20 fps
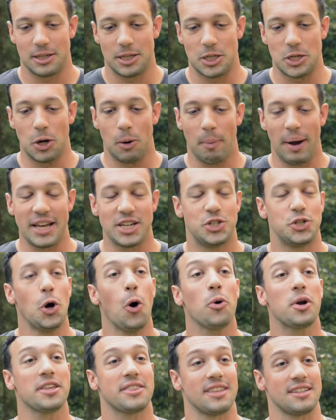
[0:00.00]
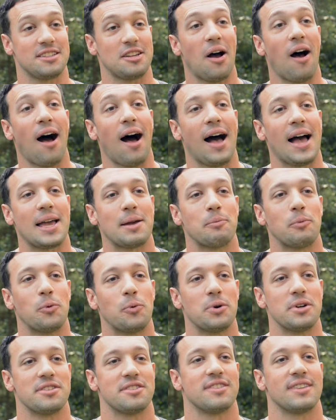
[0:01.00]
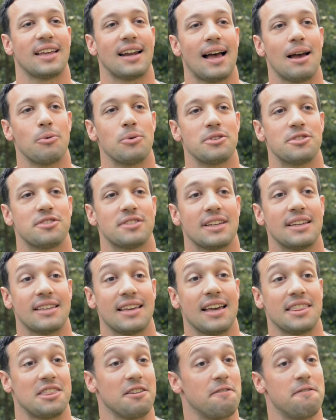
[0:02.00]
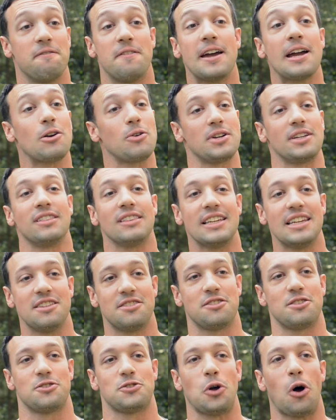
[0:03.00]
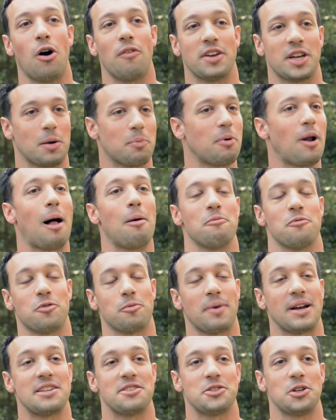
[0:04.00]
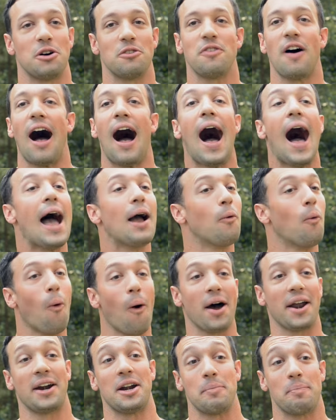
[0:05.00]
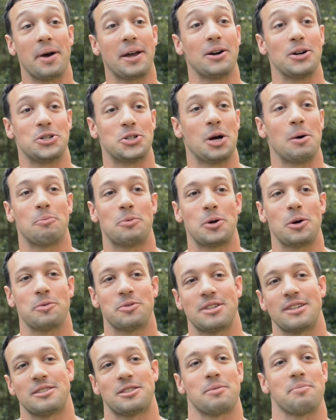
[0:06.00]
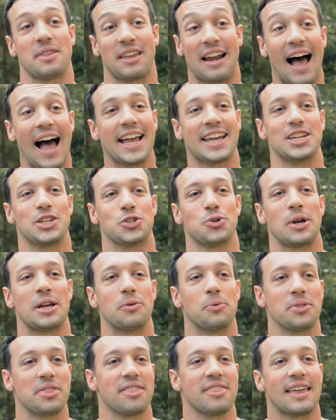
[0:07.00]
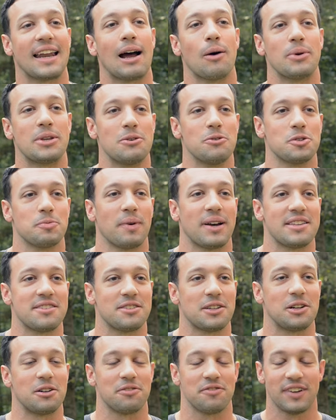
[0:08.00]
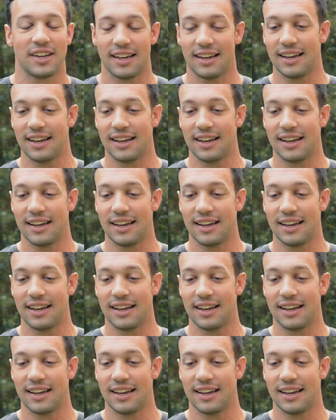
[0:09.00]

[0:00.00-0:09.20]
you know, my joke at the time was that I was at the very least solving a problem for myself. I wanted a better jump rope system that I could train with and that I would use myself.